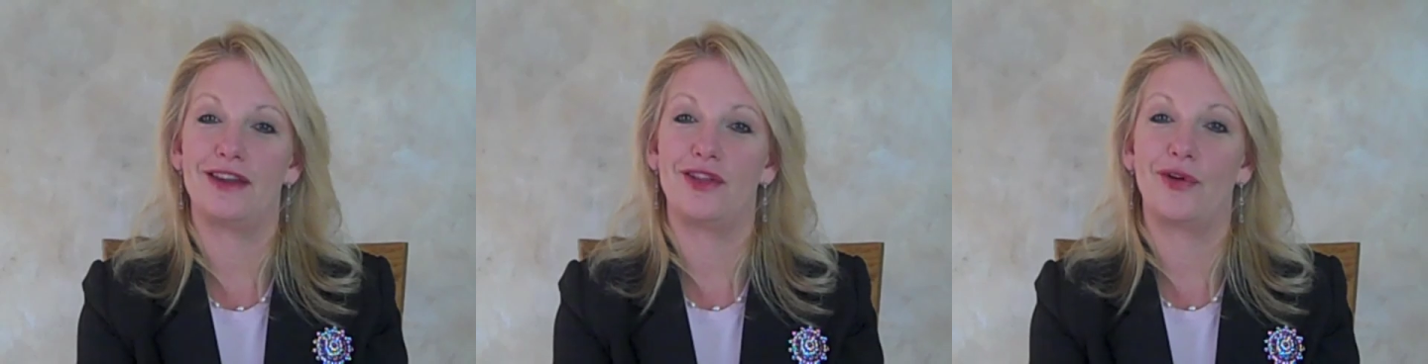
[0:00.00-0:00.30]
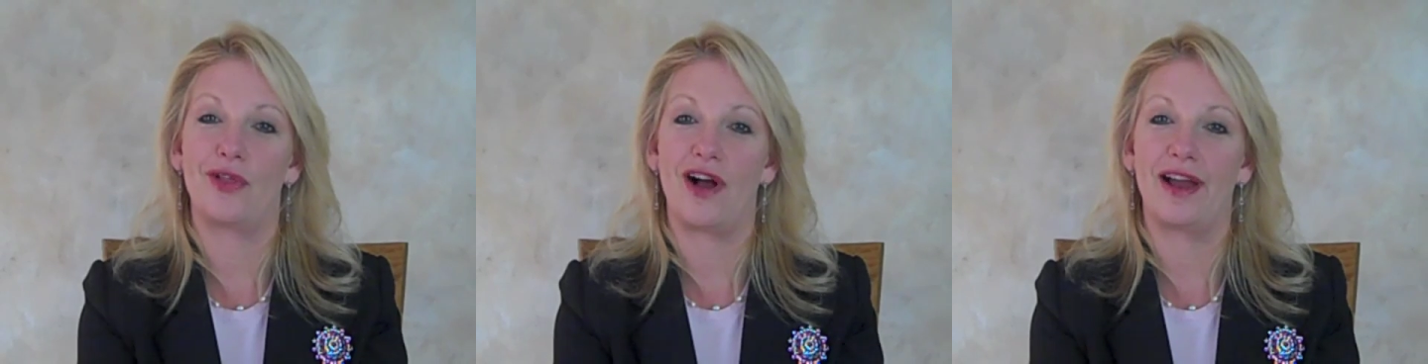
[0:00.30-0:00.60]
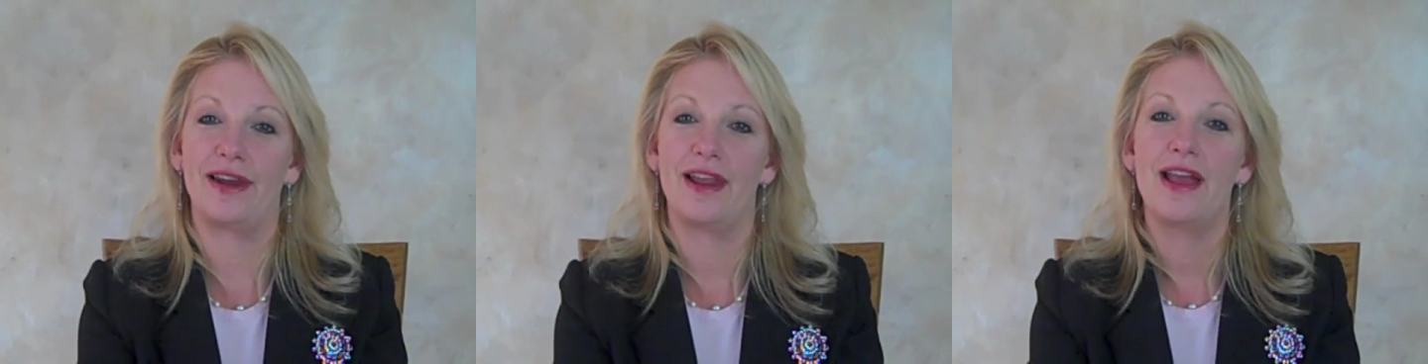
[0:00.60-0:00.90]
of their
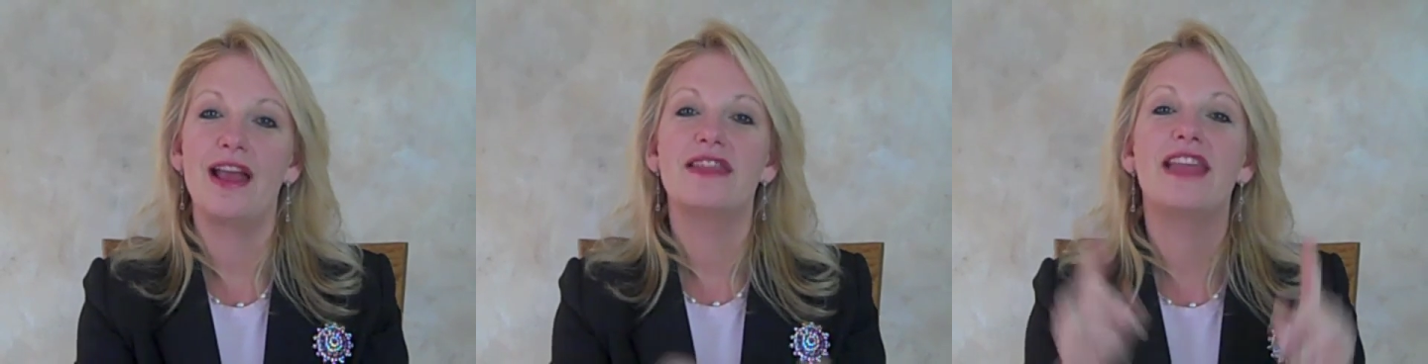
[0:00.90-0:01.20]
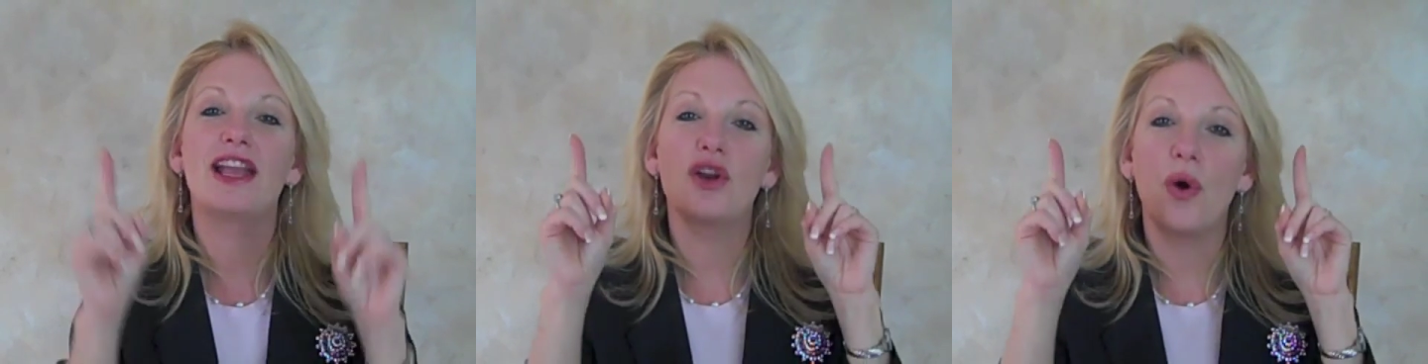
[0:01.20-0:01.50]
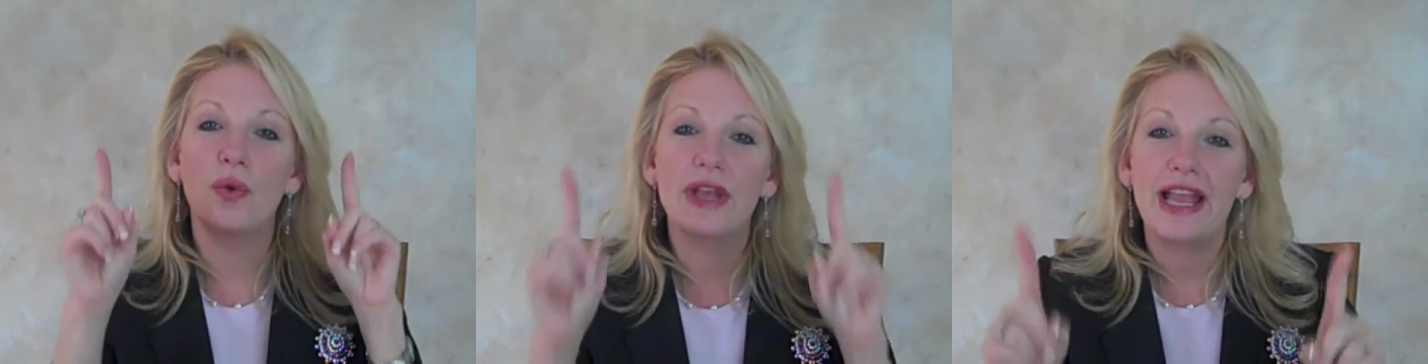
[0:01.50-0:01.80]
line. They could
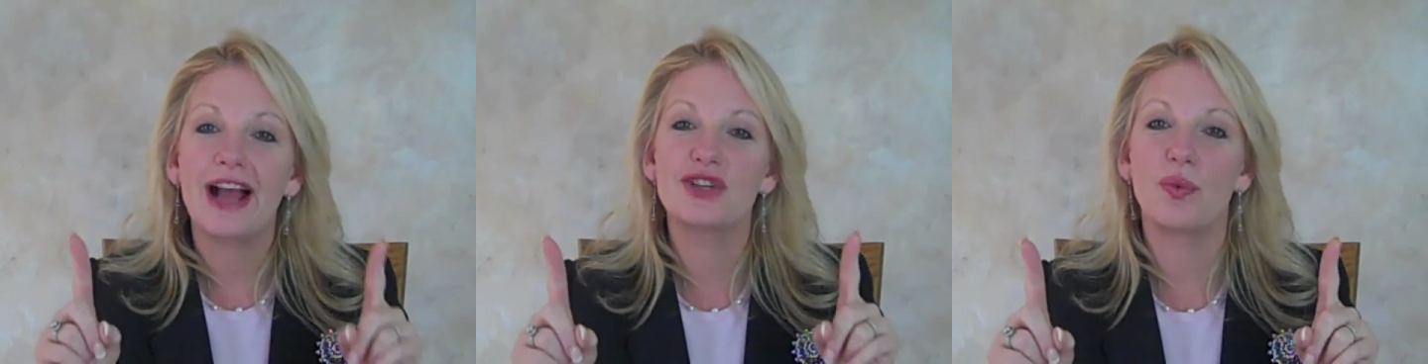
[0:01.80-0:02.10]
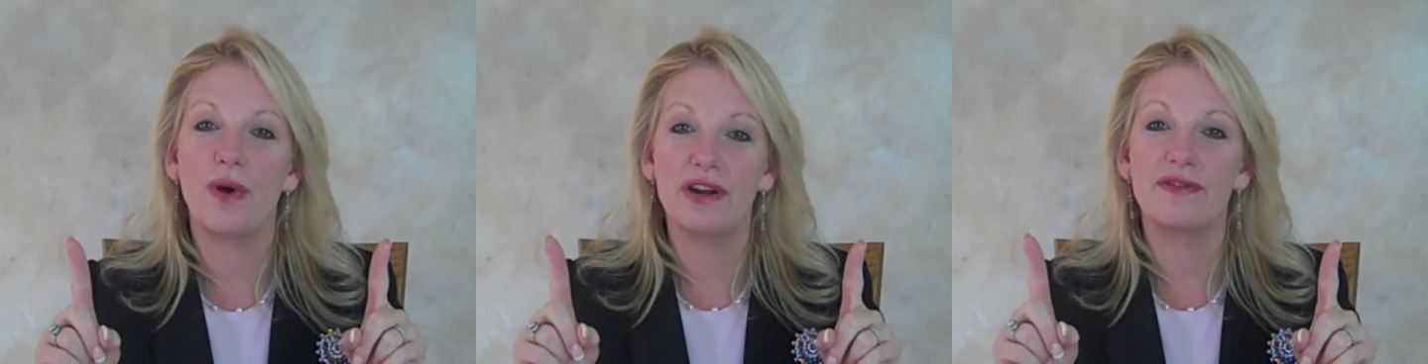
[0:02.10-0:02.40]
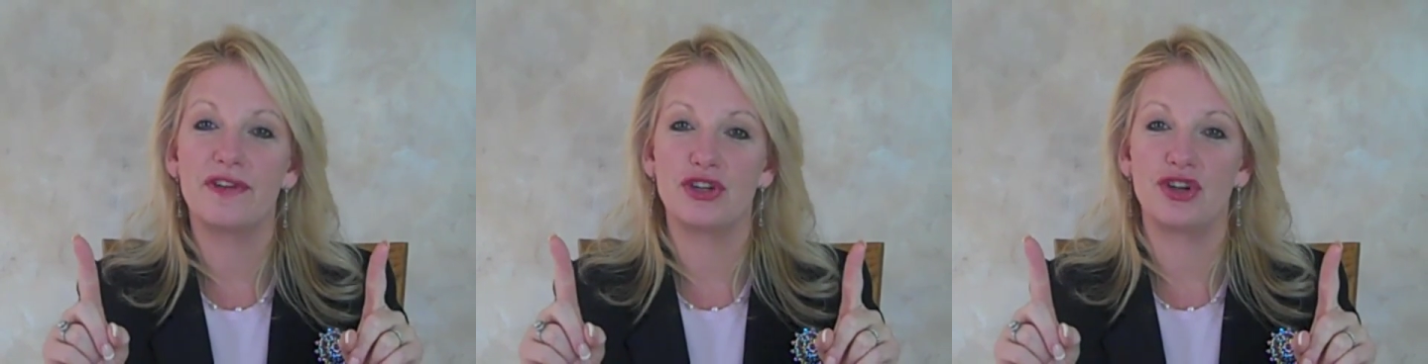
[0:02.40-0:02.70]
only catch one
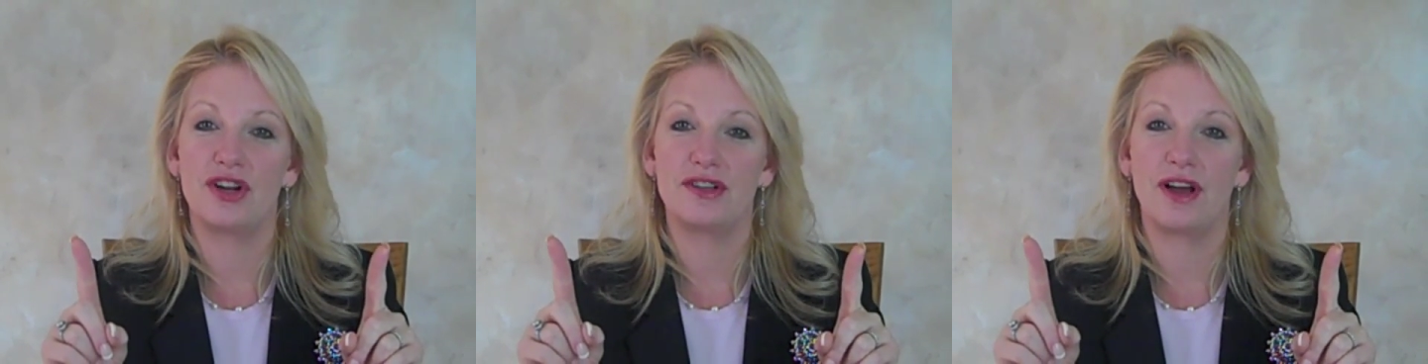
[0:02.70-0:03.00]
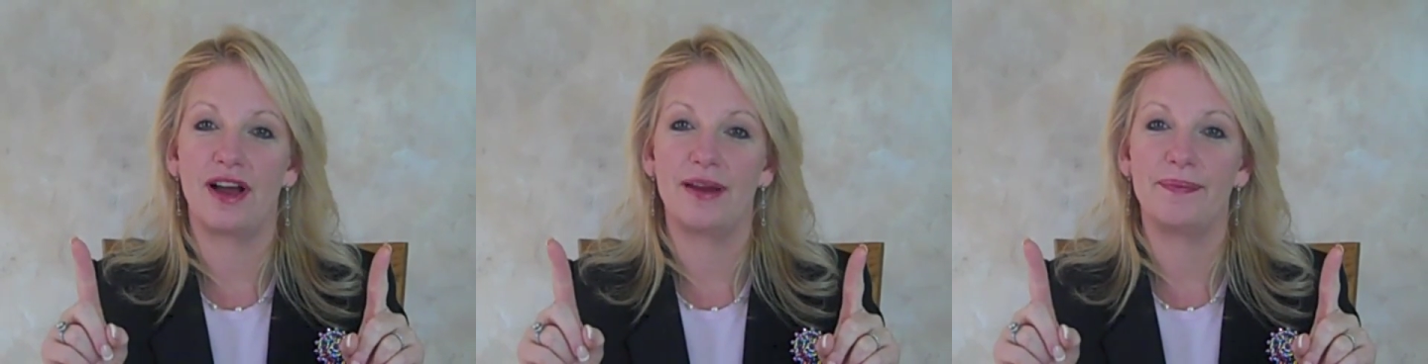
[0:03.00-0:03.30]
fish at a time.